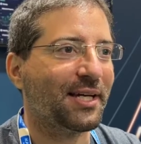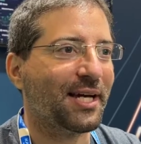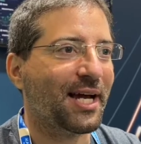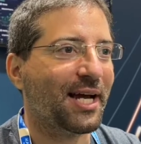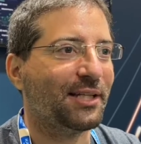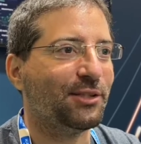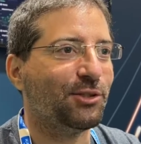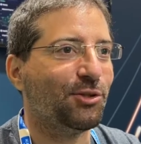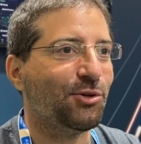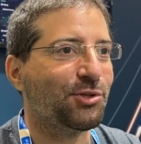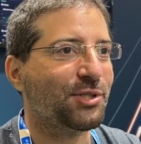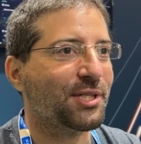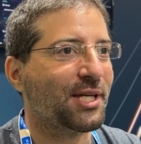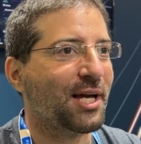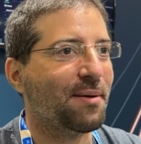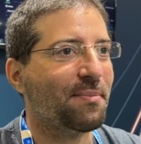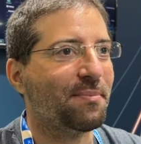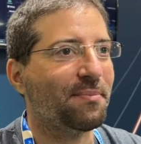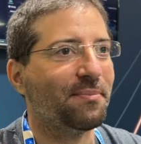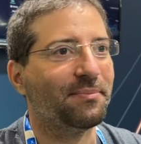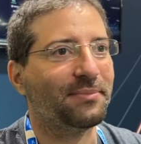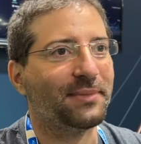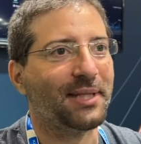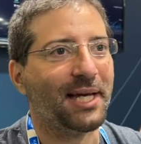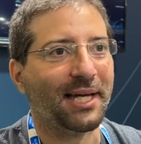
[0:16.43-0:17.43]
I do
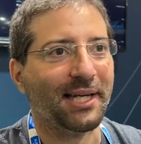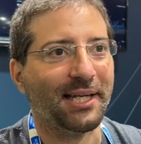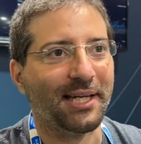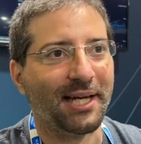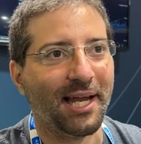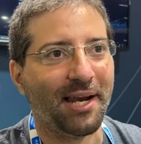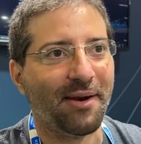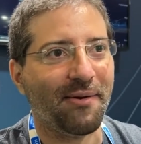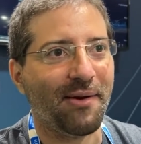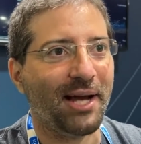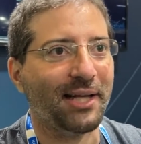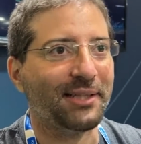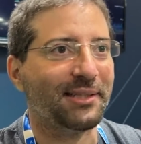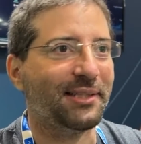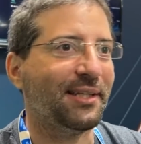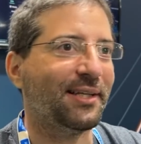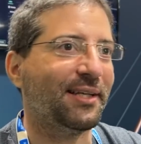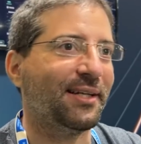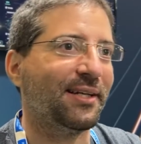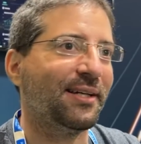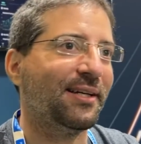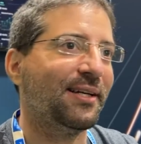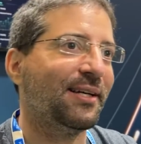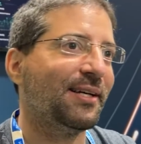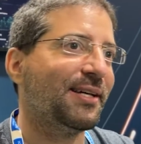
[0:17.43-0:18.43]
some technical
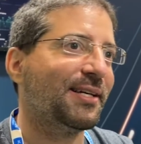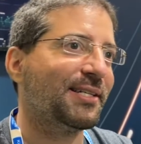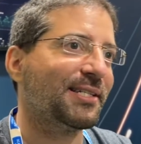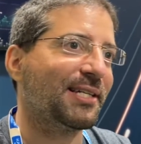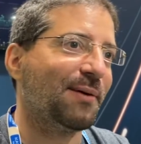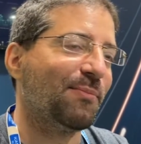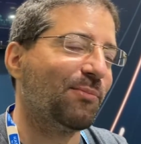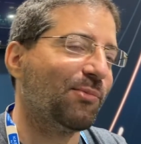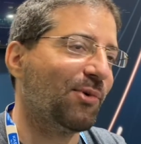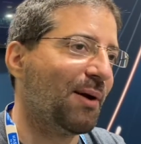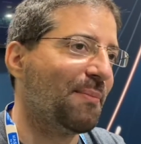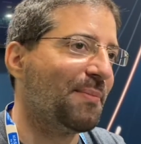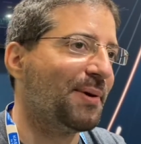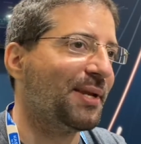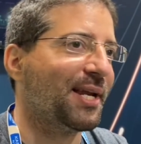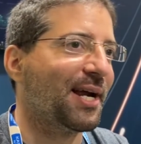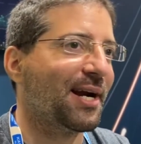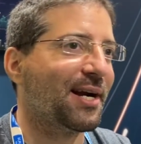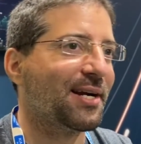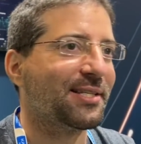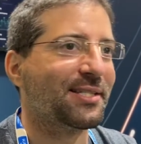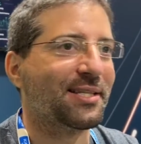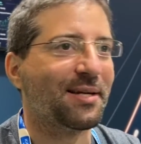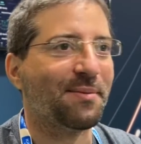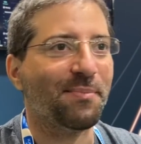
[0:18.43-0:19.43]
writing, some
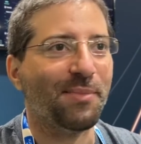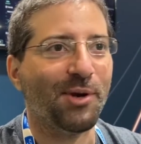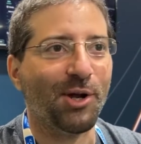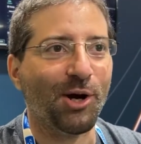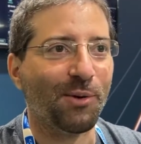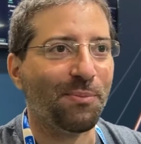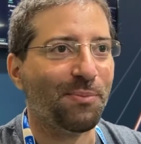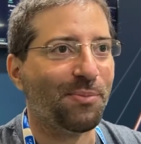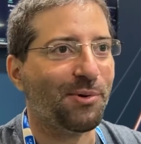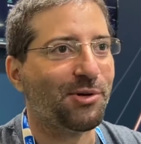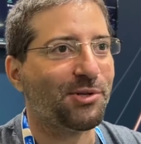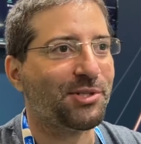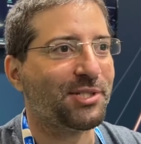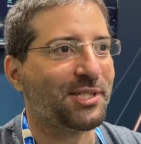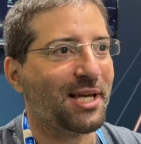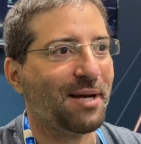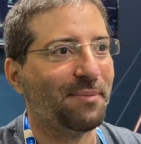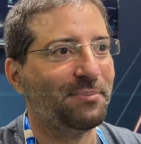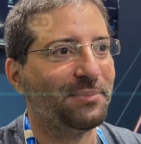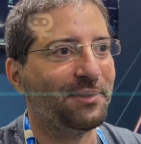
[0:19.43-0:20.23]
webinars, some blog posts, some